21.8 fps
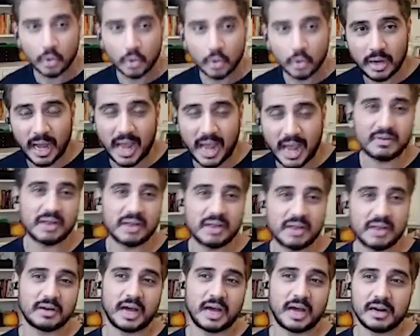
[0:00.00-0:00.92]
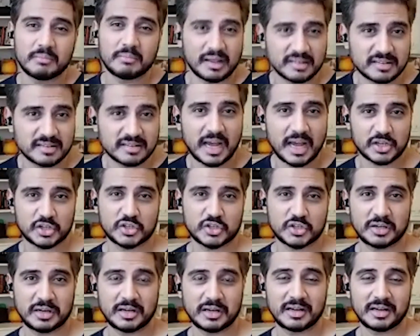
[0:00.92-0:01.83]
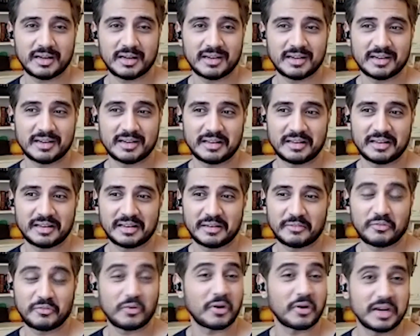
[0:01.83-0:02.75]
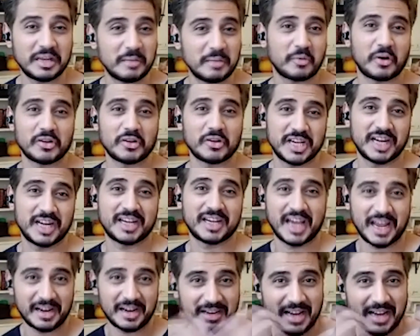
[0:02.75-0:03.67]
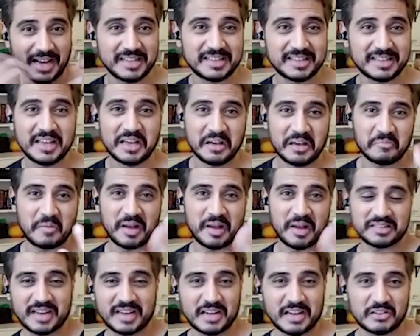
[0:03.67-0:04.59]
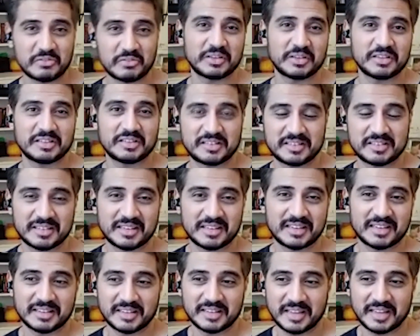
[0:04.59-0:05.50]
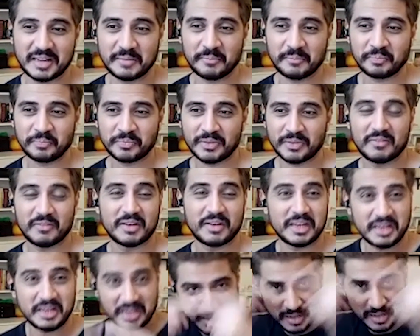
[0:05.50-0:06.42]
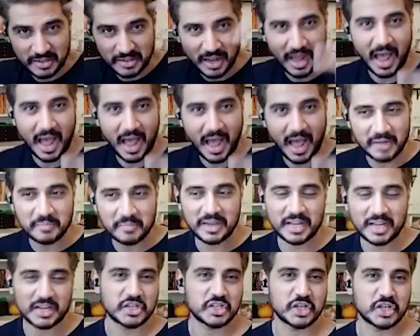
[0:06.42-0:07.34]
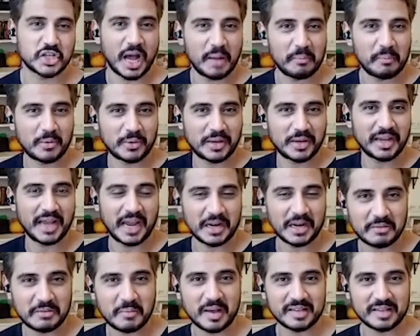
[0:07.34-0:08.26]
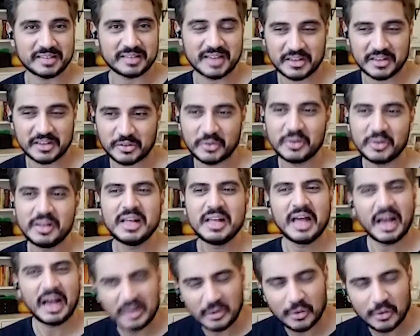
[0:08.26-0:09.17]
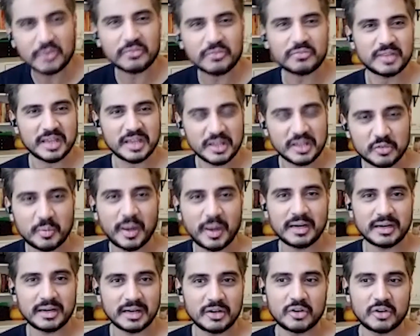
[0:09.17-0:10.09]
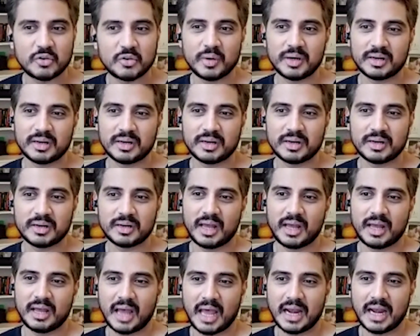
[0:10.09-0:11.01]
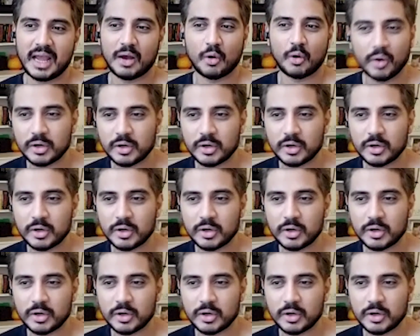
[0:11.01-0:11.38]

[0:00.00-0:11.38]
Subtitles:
I've never had a mustache for any project. I had a nice mustache for this thing, a very Arabic and sharp looking kind of a mustache. So a lot of things went into it, and I owe it all